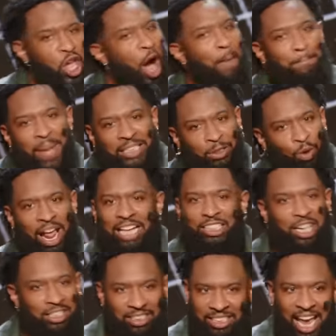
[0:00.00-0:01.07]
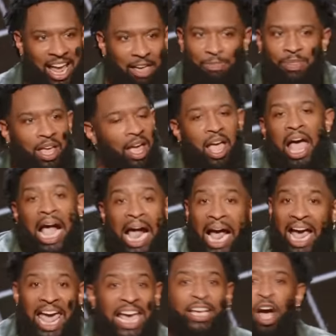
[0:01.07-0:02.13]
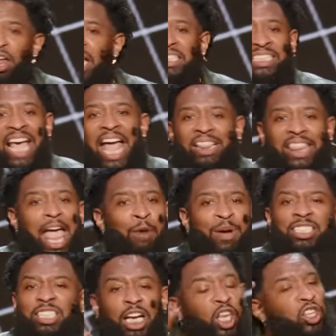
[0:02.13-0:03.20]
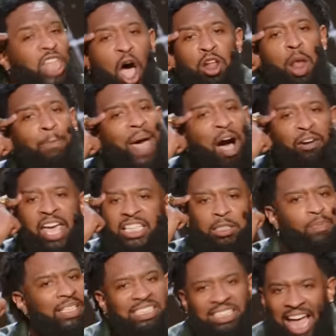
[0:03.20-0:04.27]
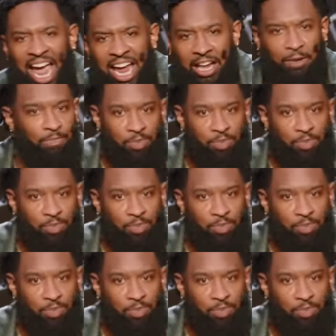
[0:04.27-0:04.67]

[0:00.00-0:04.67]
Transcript: y'all miss what I just said. He could have sat there and just thought about his mistake.